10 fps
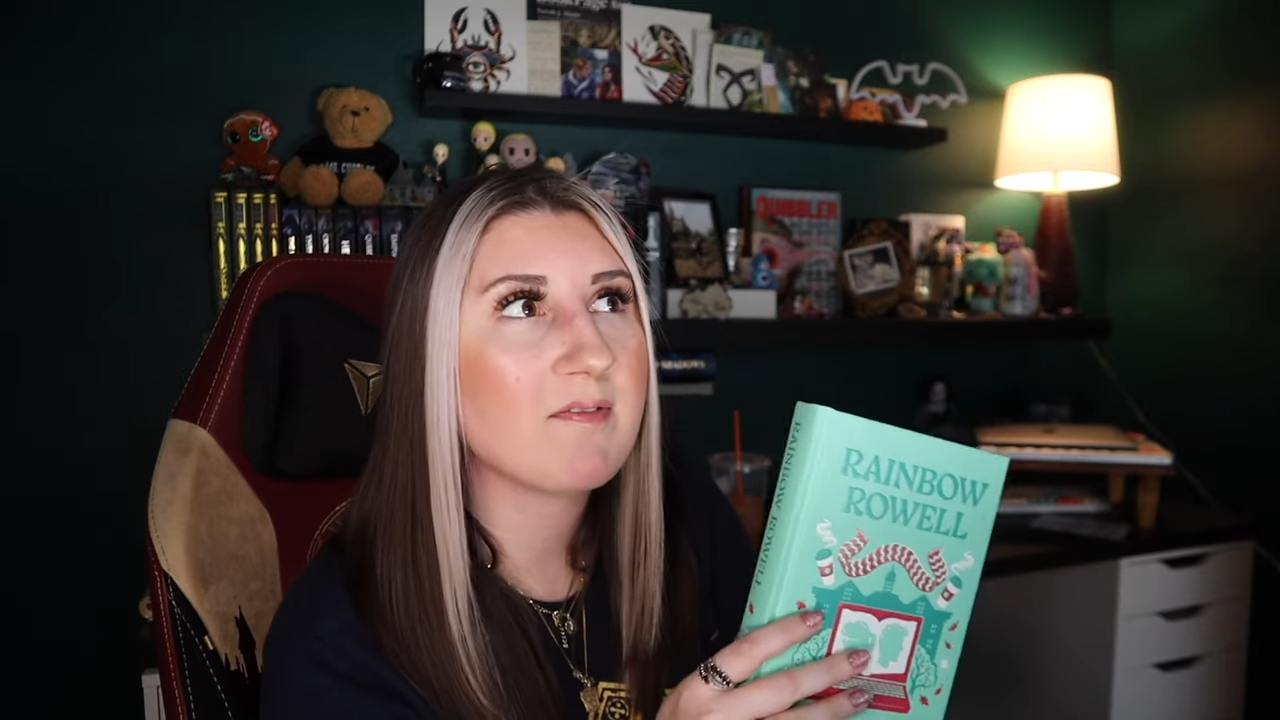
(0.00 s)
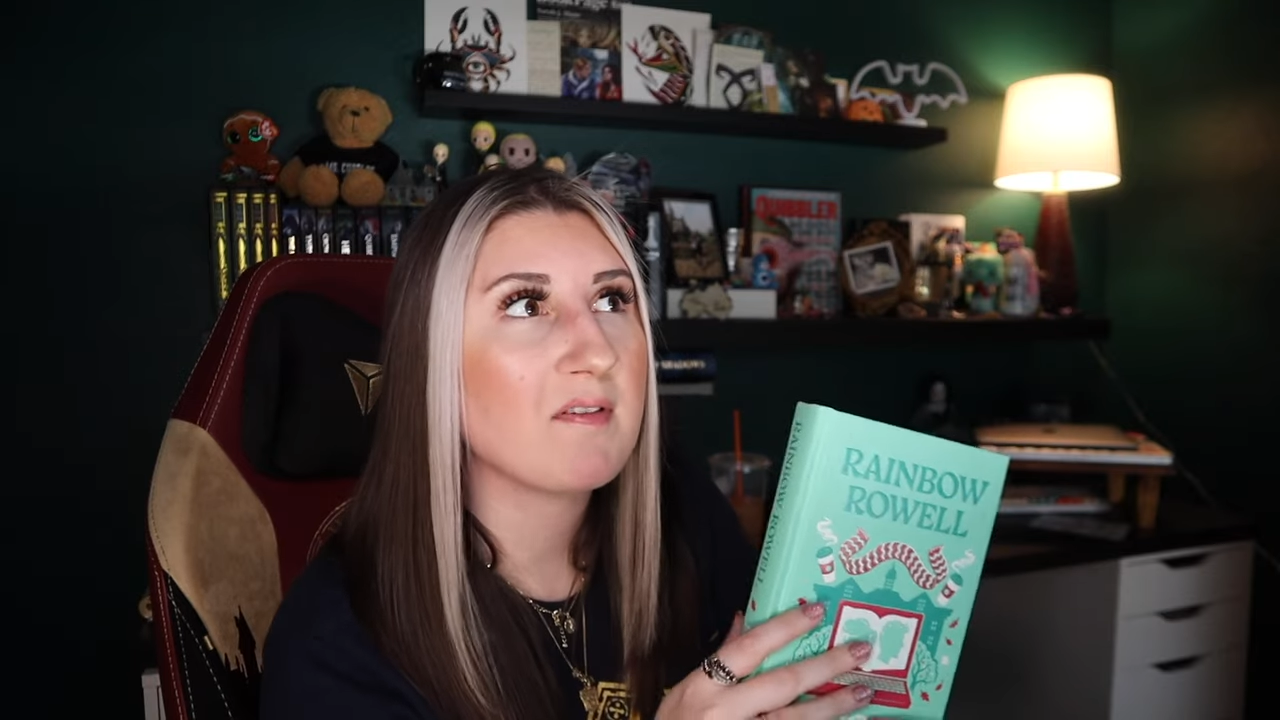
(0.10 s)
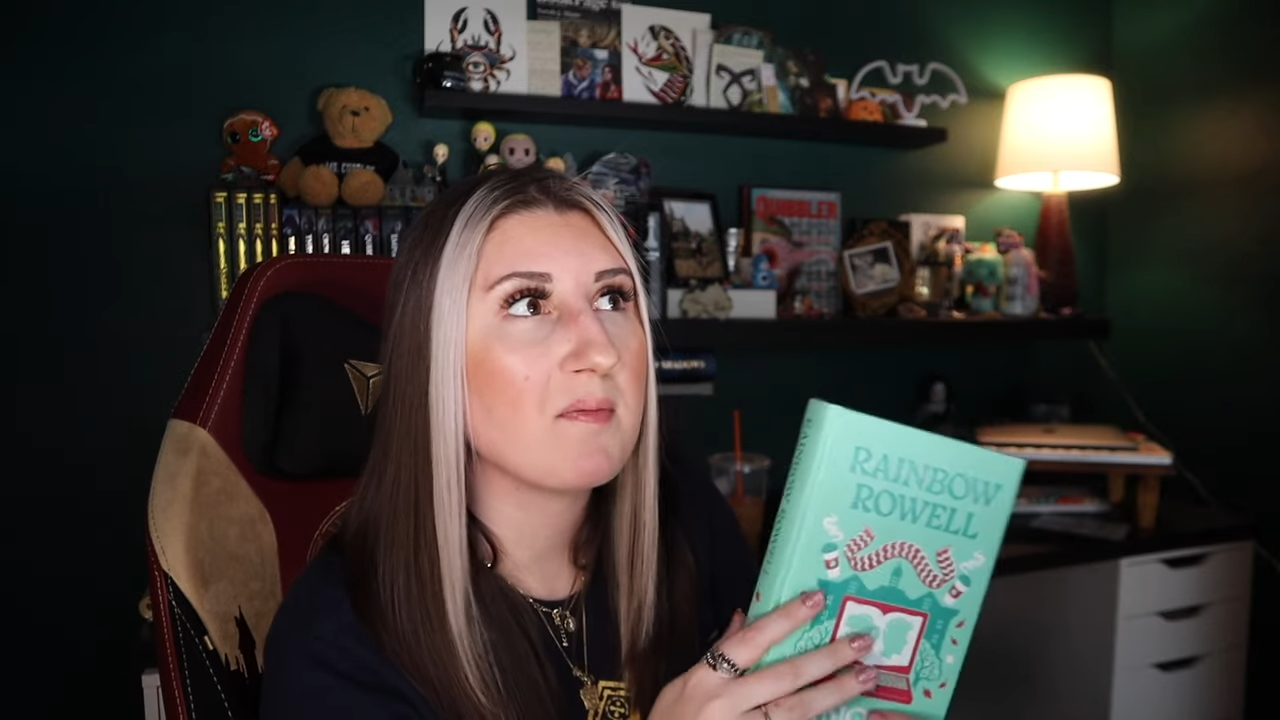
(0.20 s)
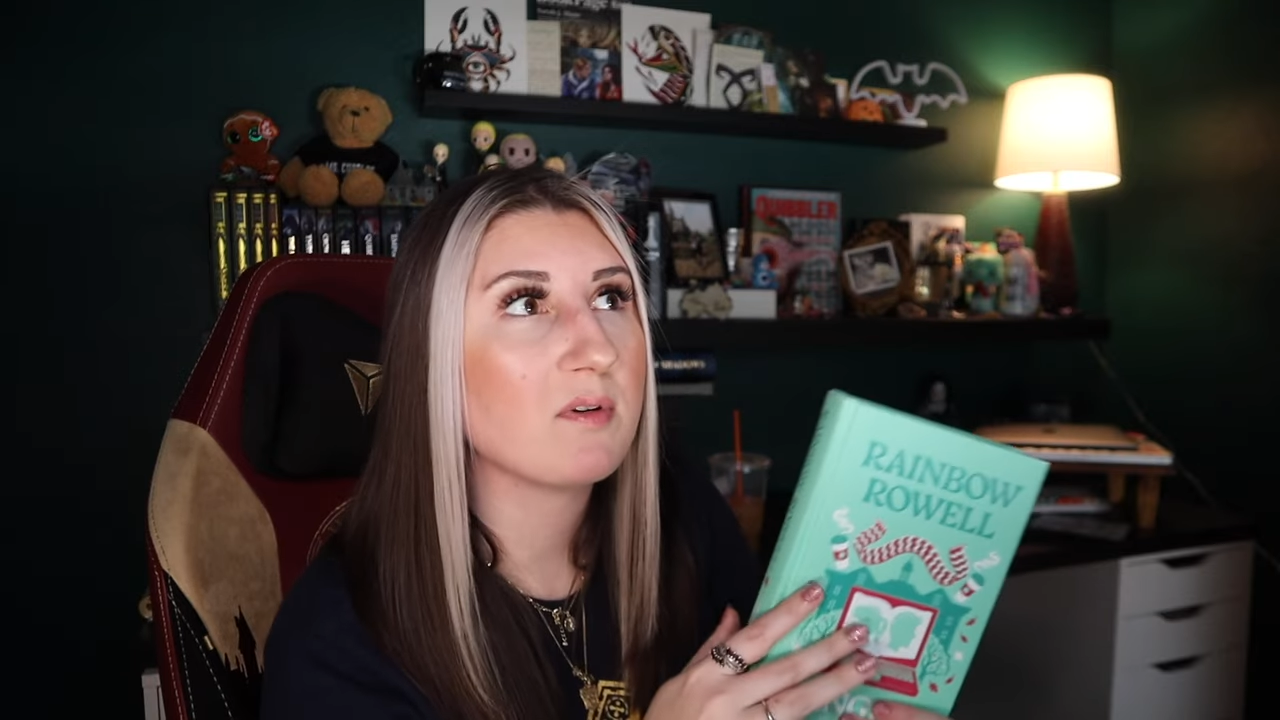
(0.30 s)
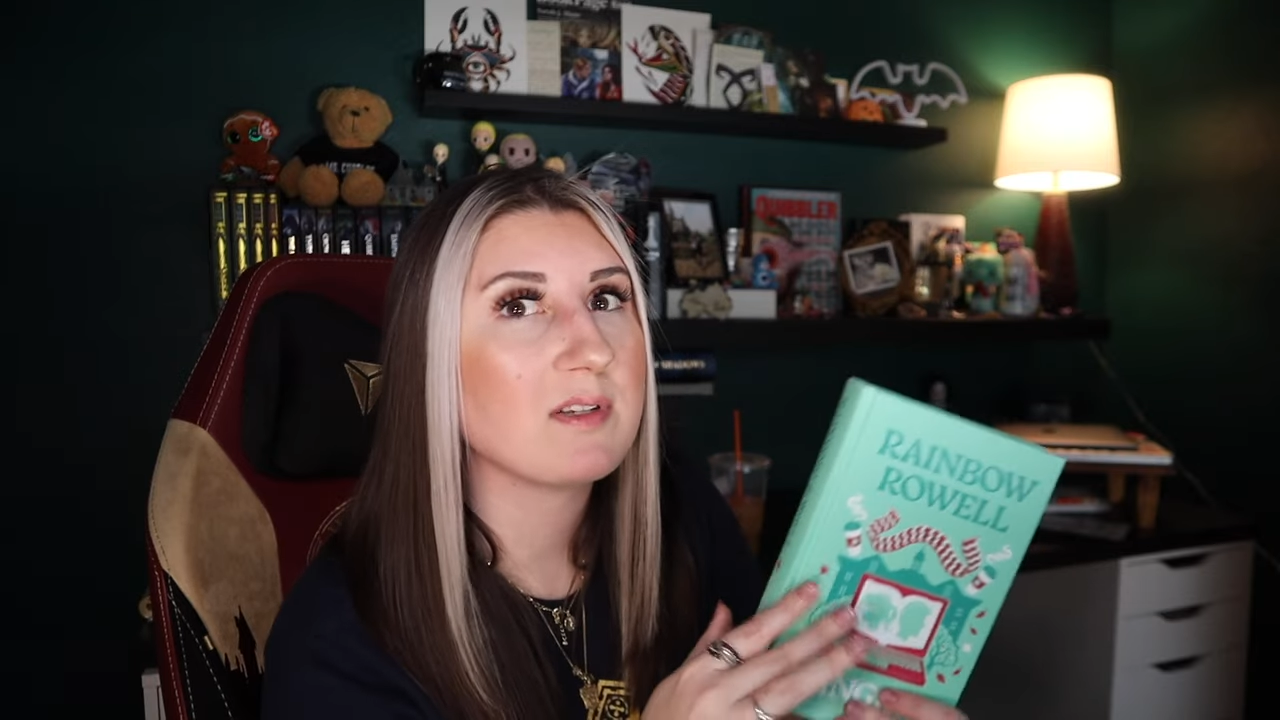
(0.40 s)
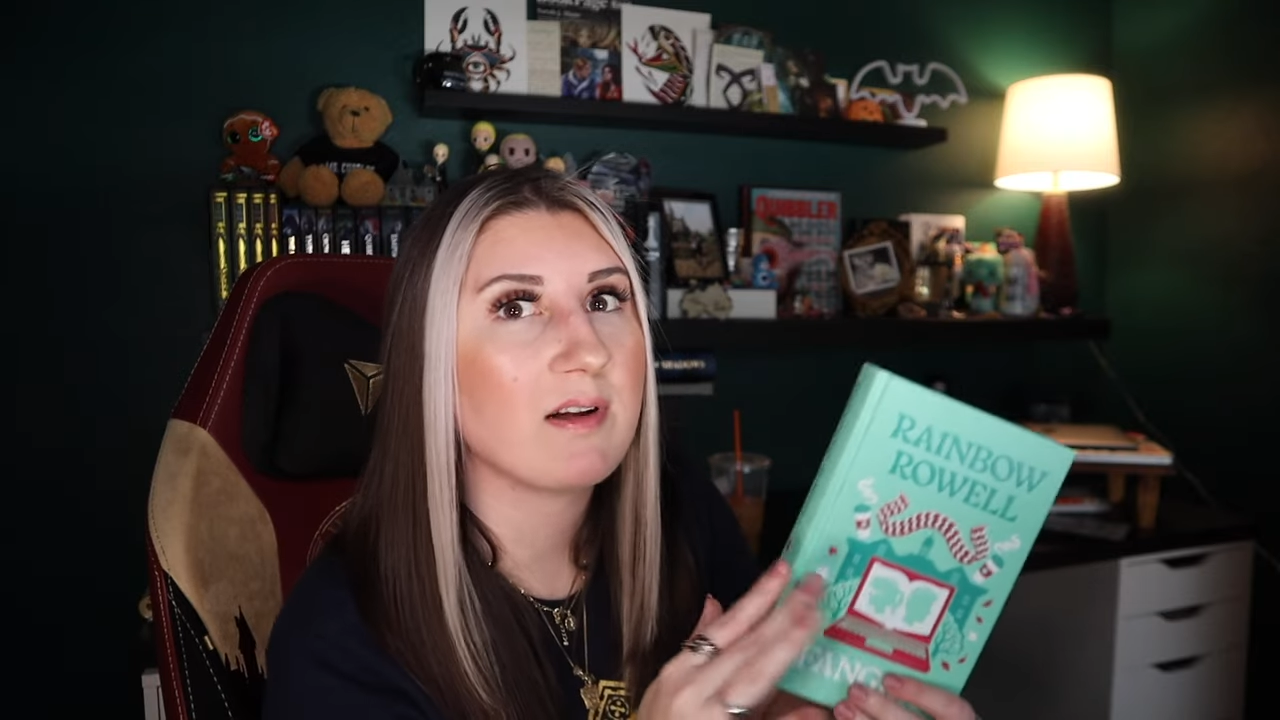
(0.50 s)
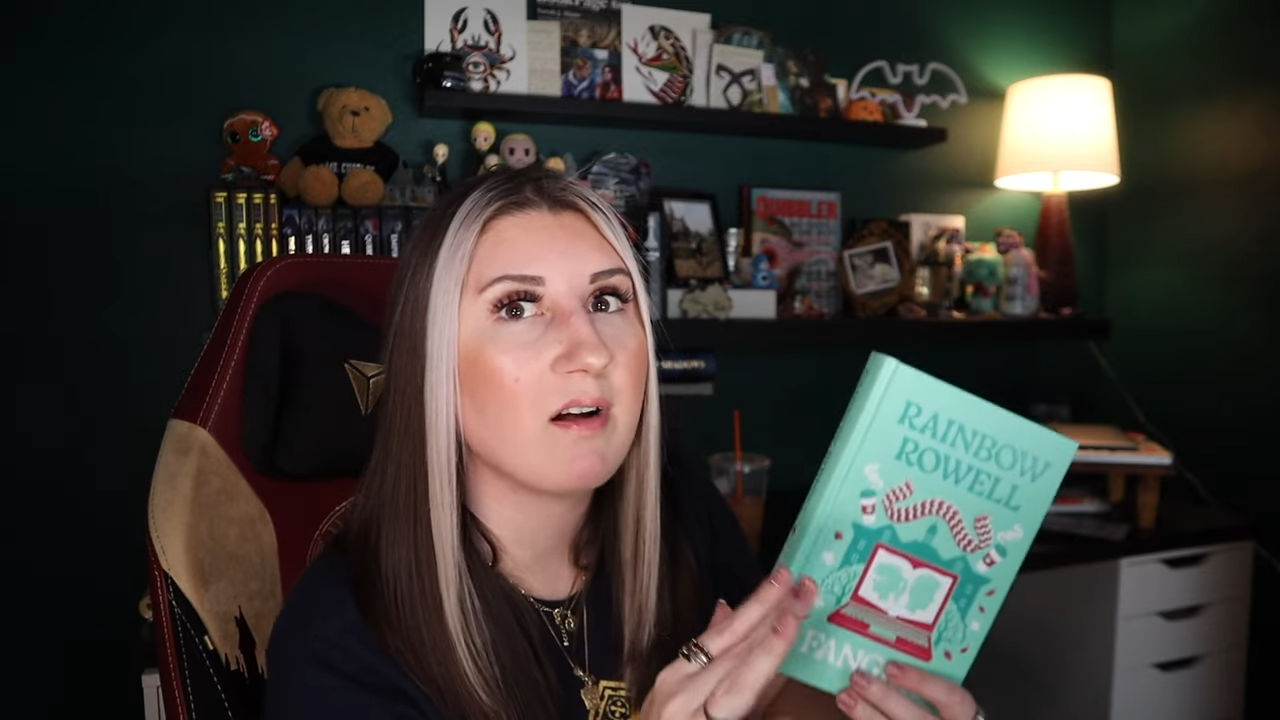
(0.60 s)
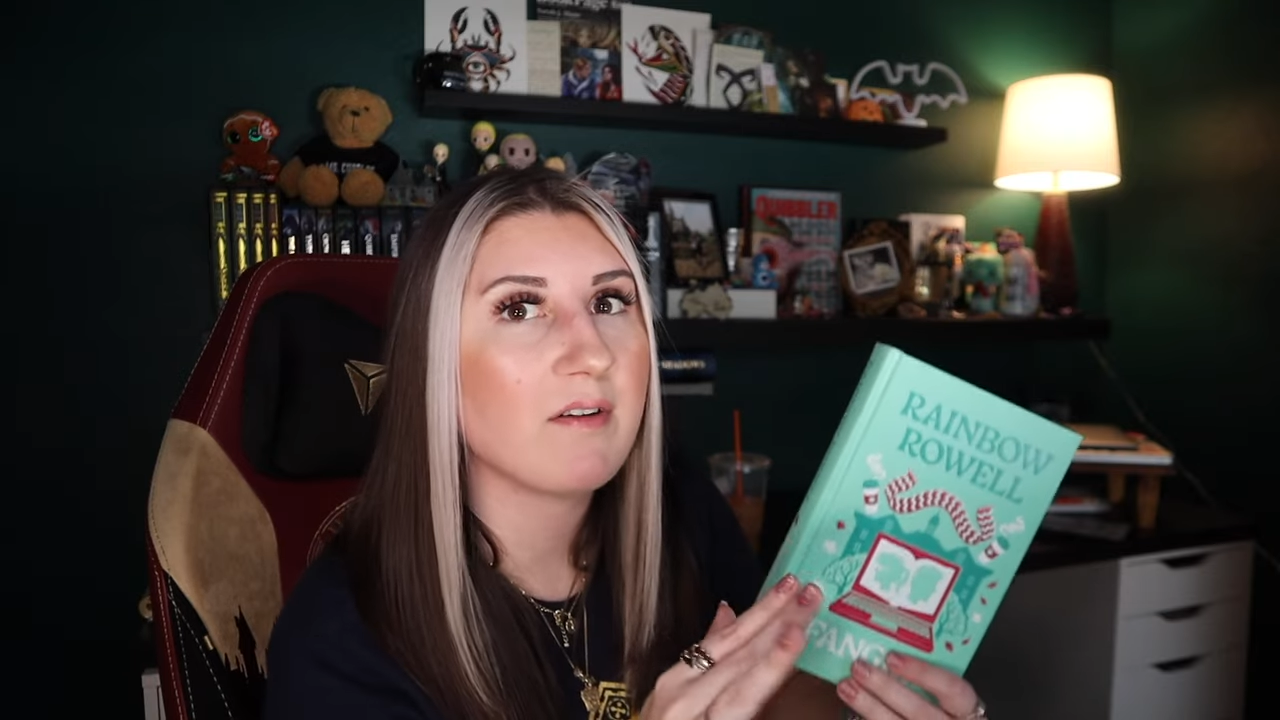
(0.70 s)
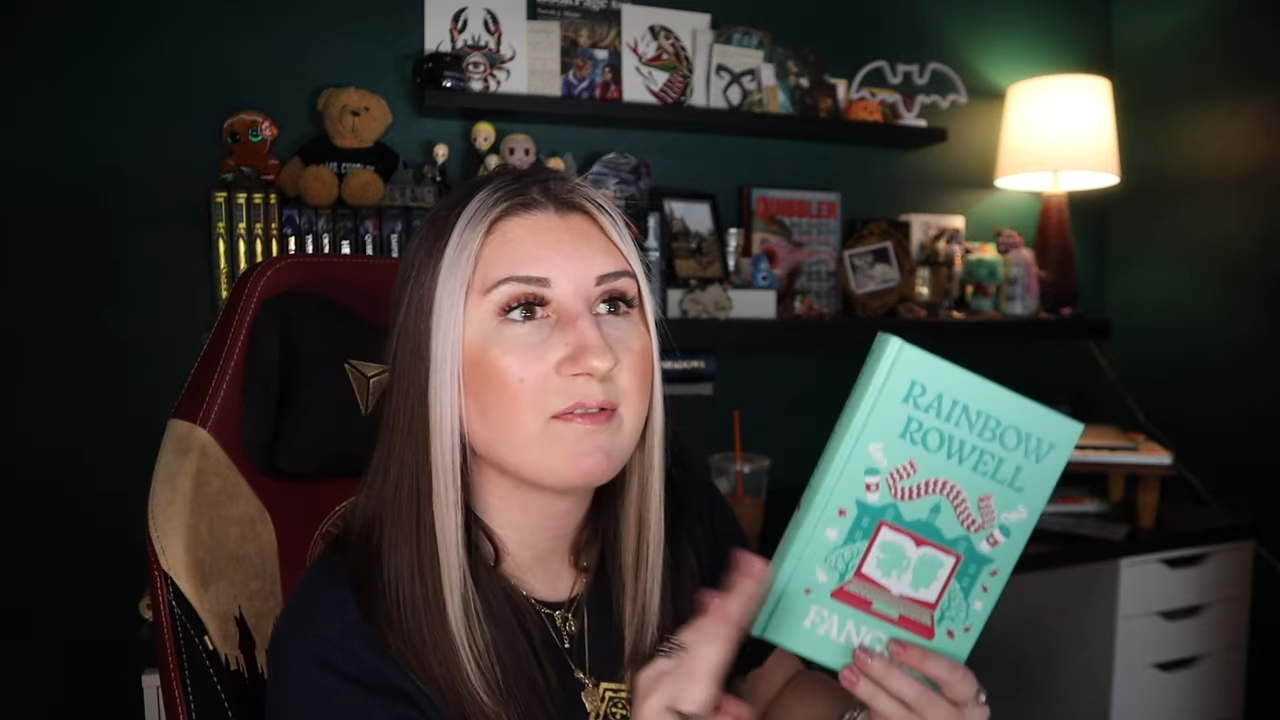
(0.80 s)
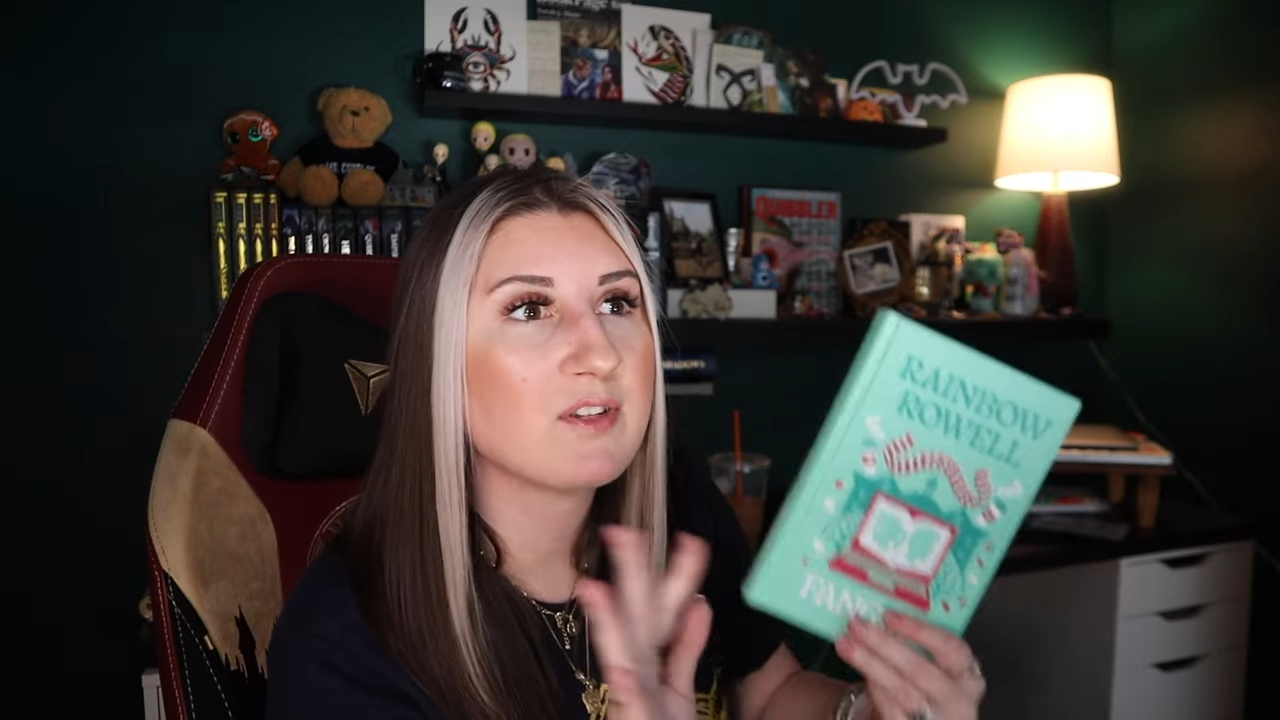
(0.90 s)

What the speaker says: 50% off.